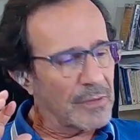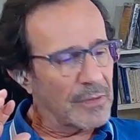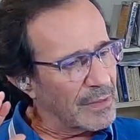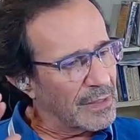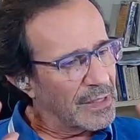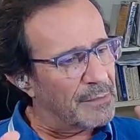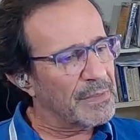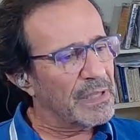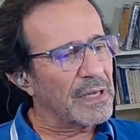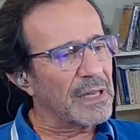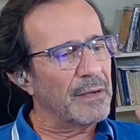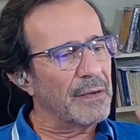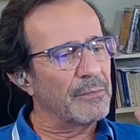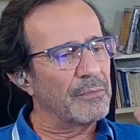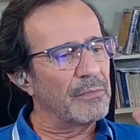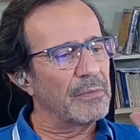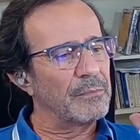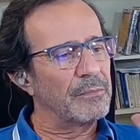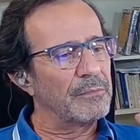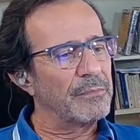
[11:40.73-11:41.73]
Let me
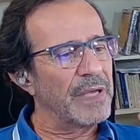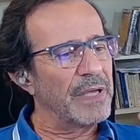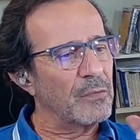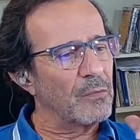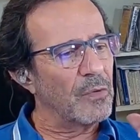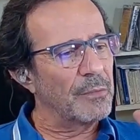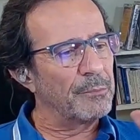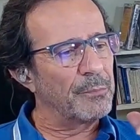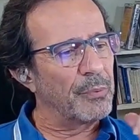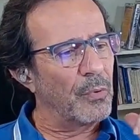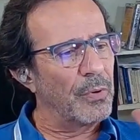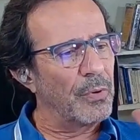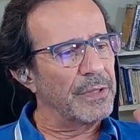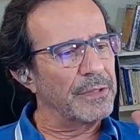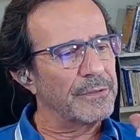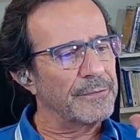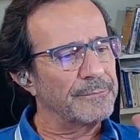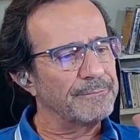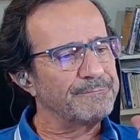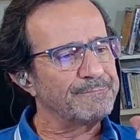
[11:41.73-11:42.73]
make one point.